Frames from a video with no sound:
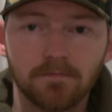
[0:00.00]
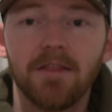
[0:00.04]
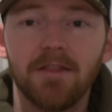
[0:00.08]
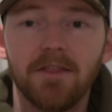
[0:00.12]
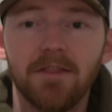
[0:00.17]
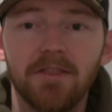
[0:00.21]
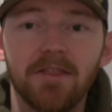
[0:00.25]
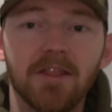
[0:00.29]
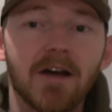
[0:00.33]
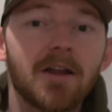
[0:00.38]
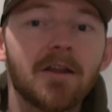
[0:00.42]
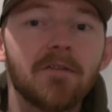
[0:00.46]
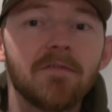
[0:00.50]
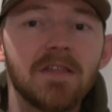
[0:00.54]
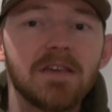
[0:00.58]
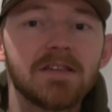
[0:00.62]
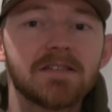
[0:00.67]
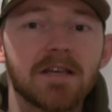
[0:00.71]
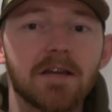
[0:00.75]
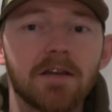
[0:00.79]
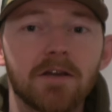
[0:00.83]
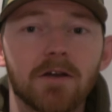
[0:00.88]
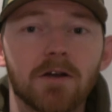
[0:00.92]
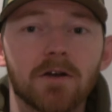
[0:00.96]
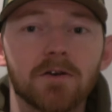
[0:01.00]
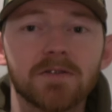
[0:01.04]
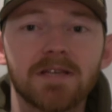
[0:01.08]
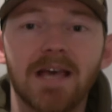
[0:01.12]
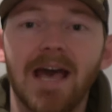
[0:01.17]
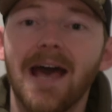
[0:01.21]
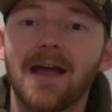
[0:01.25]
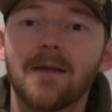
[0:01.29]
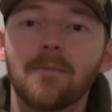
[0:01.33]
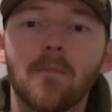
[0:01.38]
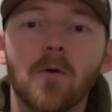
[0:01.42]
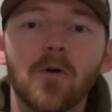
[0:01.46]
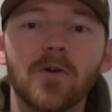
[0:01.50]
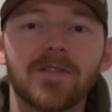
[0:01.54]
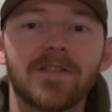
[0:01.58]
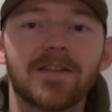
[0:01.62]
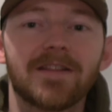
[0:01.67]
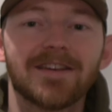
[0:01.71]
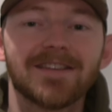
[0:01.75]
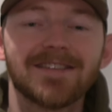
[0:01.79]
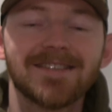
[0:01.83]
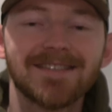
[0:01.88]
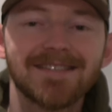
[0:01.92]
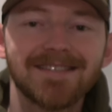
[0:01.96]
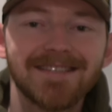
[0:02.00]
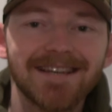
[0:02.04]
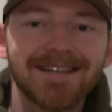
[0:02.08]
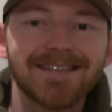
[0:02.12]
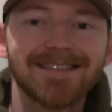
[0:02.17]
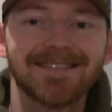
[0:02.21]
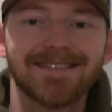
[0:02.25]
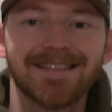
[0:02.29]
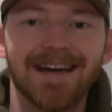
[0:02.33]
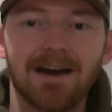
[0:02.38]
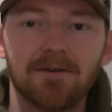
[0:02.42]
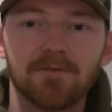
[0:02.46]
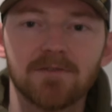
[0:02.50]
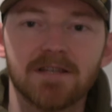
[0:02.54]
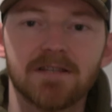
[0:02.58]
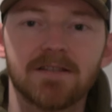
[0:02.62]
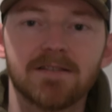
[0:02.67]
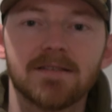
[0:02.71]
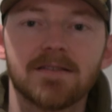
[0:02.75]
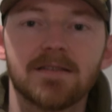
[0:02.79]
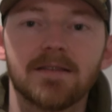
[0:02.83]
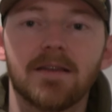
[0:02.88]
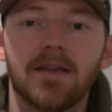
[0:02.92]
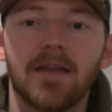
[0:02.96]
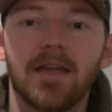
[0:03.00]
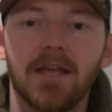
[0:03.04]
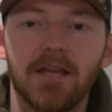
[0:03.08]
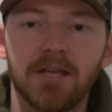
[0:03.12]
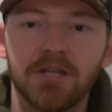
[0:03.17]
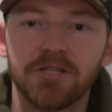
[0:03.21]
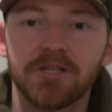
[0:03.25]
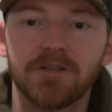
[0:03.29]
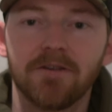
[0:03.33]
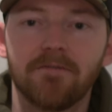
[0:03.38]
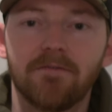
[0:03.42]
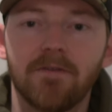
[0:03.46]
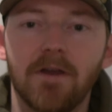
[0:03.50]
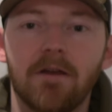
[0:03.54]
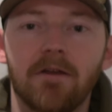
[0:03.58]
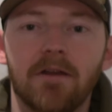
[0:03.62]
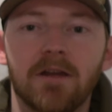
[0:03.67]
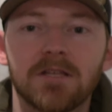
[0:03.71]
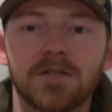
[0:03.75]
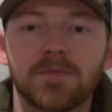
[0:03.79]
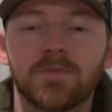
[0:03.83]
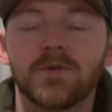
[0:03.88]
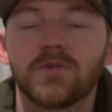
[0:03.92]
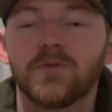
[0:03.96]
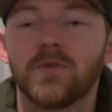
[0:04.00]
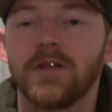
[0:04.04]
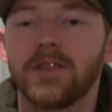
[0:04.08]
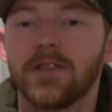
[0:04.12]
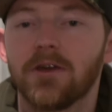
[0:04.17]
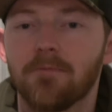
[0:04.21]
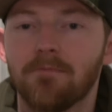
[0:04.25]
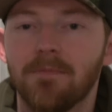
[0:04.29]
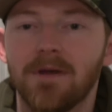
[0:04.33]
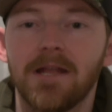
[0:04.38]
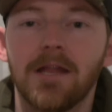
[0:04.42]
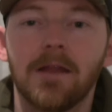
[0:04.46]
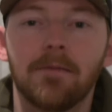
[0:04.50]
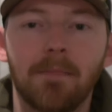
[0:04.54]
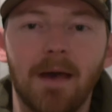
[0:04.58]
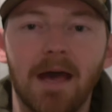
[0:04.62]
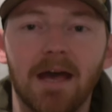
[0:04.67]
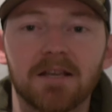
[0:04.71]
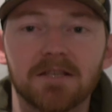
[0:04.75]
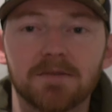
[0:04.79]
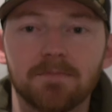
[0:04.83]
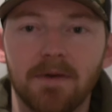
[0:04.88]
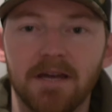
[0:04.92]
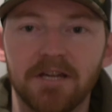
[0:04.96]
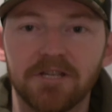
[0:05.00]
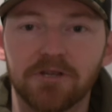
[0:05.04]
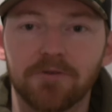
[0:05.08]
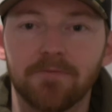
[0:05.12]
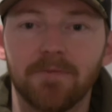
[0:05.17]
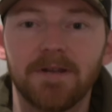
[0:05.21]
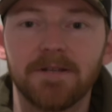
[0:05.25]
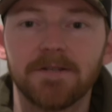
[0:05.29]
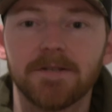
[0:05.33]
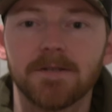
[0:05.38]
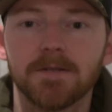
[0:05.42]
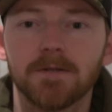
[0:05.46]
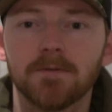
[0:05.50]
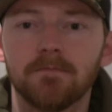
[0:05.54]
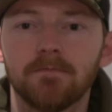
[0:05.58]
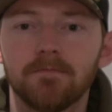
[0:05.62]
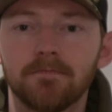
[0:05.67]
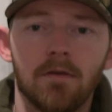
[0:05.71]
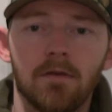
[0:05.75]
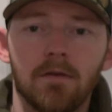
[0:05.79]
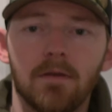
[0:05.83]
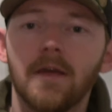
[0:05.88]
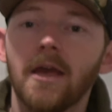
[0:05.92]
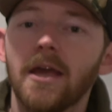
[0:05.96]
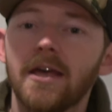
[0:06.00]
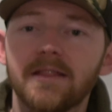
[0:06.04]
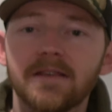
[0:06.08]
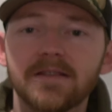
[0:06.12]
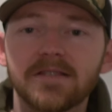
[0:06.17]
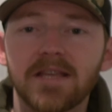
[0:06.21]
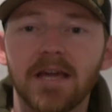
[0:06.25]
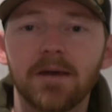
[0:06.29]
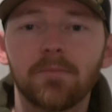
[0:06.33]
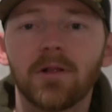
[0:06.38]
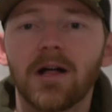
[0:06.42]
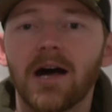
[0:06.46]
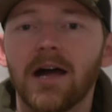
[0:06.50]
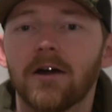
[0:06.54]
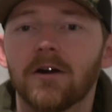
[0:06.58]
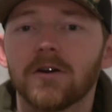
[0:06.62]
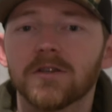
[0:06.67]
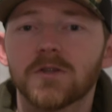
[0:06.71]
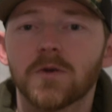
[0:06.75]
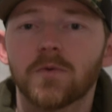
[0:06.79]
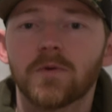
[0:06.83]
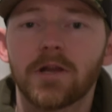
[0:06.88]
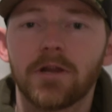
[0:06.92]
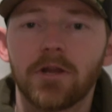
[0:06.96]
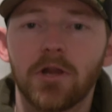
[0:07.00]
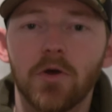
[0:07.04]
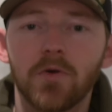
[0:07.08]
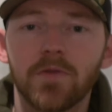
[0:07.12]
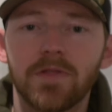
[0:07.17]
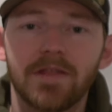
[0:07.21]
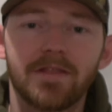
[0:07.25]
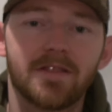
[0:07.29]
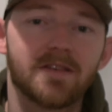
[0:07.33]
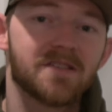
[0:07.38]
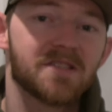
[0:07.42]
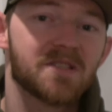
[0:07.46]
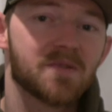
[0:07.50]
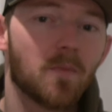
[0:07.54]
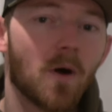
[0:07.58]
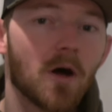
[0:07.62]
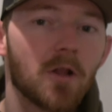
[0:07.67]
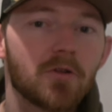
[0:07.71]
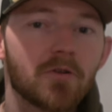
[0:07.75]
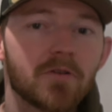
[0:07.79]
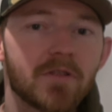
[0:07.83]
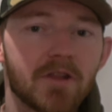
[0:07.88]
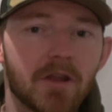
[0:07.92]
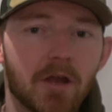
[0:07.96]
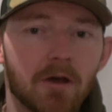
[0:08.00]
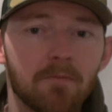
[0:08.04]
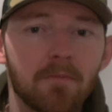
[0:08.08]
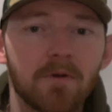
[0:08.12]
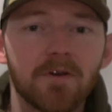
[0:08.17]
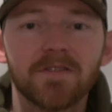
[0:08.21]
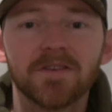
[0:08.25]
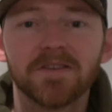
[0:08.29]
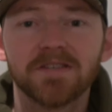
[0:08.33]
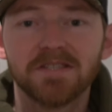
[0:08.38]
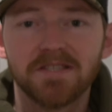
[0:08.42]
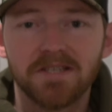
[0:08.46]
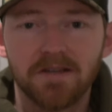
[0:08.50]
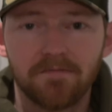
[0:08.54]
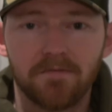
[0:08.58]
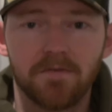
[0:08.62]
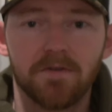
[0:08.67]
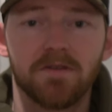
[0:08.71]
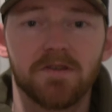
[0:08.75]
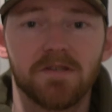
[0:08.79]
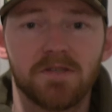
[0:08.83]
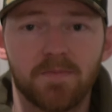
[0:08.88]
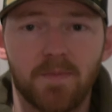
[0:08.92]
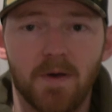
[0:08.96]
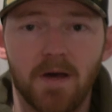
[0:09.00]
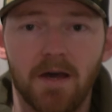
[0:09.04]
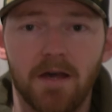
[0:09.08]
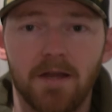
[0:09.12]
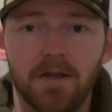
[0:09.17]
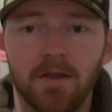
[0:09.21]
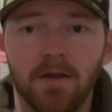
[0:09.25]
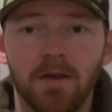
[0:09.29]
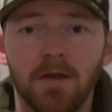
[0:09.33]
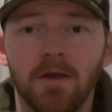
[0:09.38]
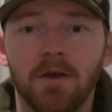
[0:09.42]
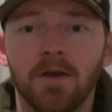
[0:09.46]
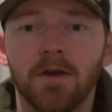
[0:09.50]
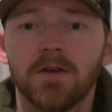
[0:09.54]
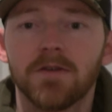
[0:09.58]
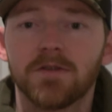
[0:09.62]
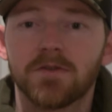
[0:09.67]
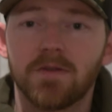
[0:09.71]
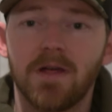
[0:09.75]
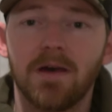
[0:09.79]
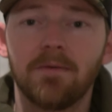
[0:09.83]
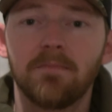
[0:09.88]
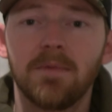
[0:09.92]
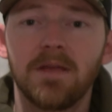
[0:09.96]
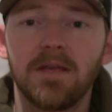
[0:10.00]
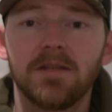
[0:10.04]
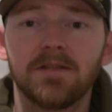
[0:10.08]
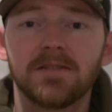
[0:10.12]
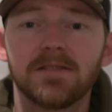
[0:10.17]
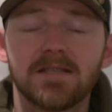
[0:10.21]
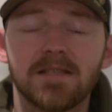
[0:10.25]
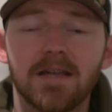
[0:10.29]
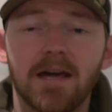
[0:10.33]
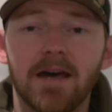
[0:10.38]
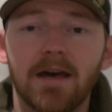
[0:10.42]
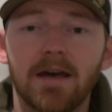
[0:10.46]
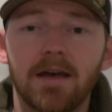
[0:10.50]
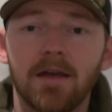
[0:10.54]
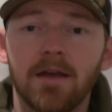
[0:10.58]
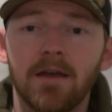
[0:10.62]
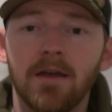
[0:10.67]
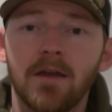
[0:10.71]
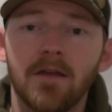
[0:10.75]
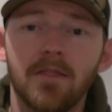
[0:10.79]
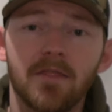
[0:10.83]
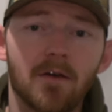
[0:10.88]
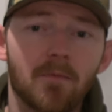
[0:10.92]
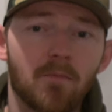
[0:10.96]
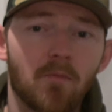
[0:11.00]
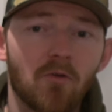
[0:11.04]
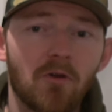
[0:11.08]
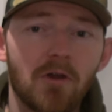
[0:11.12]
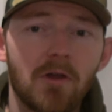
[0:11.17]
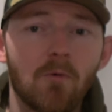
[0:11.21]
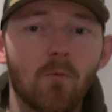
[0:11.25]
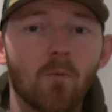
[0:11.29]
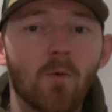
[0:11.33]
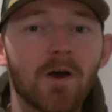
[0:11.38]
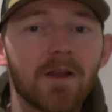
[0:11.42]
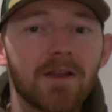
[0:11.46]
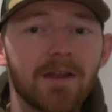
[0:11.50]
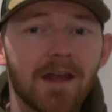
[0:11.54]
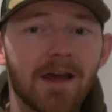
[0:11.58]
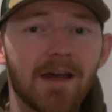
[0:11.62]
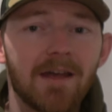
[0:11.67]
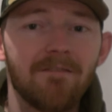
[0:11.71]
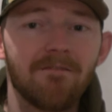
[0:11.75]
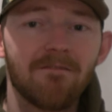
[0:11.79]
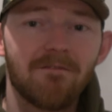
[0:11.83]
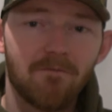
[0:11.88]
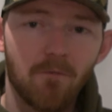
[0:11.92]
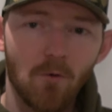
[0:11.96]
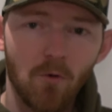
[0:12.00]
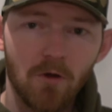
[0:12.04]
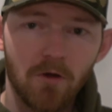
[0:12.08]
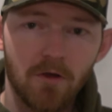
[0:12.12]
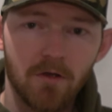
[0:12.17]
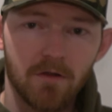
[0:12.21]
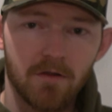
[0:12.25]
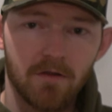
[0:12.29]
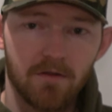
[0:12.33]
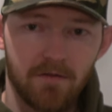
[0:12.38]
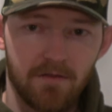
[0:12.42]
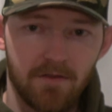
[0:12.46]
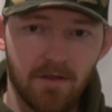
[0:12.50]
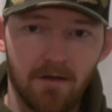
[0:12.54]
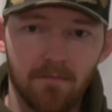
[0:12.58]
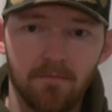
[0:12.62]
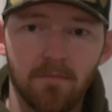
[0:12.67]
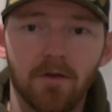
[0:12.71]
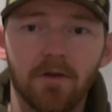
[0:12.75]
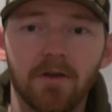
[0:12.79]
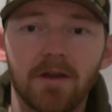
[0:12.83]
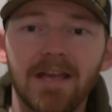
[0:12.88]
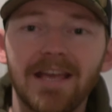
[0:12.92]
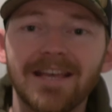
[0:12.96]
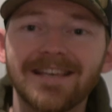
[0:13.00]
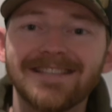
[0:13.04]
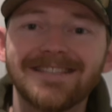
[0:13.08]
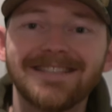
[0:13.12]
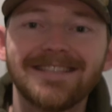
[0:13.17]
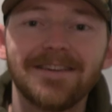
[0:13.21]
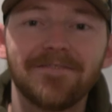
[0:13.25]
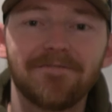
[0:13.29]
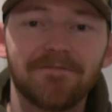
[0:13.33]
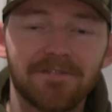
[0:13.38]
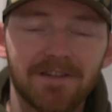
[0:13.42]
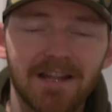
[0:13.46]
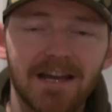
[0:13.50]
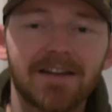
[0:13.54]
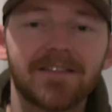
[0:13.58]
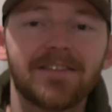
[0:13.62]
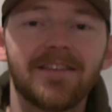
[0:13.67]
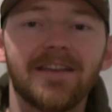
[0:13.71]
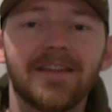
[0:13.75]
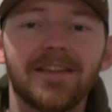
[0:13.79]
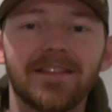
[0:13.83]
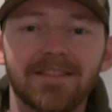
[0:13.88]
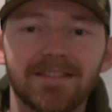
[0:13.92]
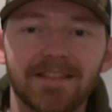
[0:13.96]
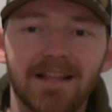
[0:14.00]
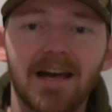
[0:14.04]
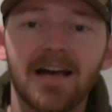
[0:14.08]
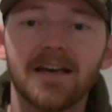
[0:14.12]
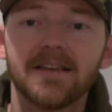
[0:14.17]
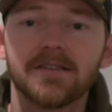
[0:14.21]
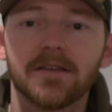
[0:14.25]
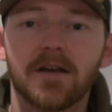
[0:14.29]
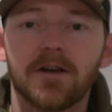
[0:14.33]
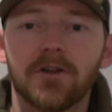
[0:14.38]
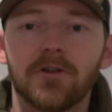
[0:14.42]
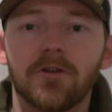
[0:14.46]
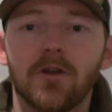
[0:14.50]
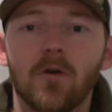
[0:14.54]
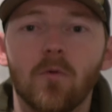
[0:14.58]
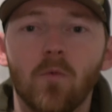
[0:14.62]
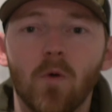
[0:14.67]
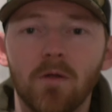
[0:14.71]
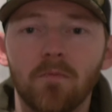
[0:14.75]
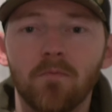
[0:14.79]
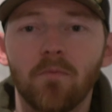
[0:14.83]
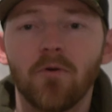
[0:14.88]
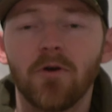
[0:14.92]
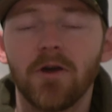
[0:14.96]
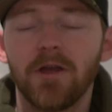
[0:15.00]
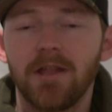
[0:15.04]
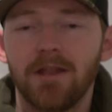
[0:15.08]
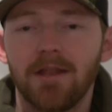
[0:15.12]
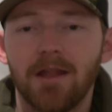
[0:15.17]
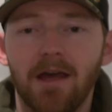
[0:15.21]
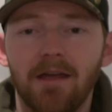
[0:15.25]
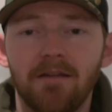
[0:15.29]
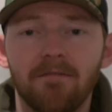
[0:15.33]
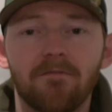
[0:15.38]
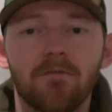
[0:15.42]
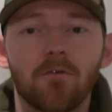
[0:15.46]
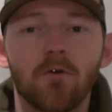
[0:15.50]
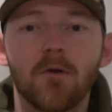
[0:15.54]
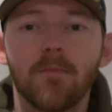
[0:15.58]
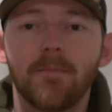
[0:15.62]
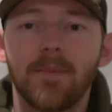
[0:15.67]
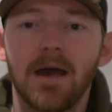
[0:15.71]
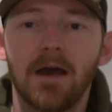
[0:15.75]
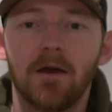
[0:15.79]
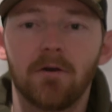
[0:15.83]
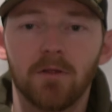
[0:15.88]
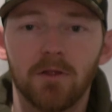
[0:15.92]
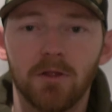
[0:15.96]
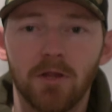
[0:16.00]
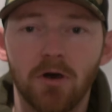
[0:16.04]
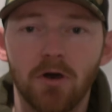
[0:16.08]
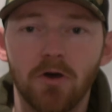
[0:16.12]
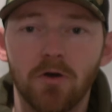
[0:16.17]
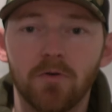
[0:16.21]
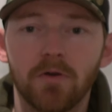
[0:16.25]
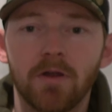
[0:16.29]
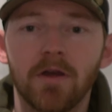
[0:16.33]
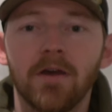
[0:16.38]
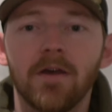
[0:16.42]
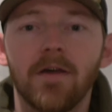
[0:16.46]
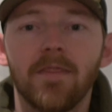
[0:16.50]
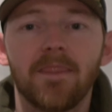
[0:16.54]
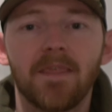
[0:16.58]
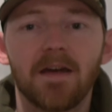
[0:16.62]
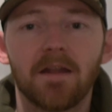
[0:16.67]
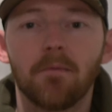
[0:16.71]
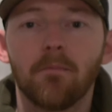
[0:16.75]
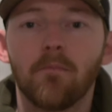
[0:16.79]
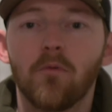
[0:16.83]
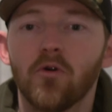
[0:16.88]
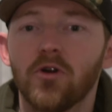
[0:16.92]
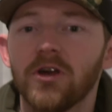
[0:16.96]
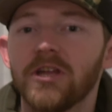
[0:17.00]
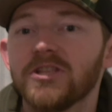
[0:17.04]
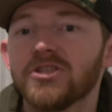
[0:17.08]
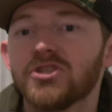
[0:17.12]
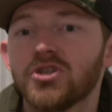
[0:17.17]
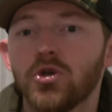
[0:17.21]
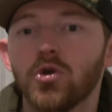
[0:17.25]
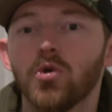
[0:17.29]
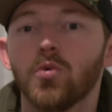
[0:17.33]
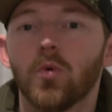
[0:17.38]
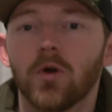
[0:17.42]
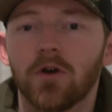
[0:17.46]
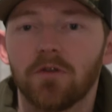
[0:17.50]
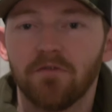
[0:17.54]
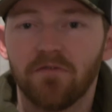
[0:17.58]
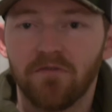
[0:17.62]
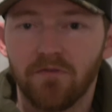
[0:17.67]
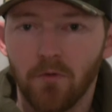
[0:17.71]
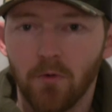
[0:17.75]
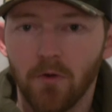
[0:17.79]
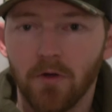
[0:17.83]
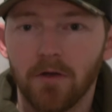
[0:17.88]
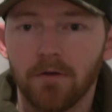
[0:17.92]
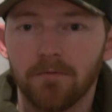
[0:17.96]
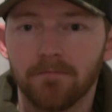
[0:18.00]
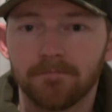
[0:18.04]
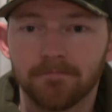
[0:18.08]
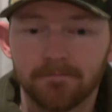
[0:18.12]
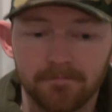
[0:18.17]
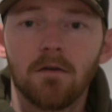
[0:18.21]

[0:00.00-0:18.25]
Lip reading: None of these arrows had more than a 6/1000th inch of variance between their min and max measurements. In this table, I also want to note that the smaller the number, the stiffer the spine. So that means that the 0.194 number is deflecting less under a 1.94 pound load than a 0.214.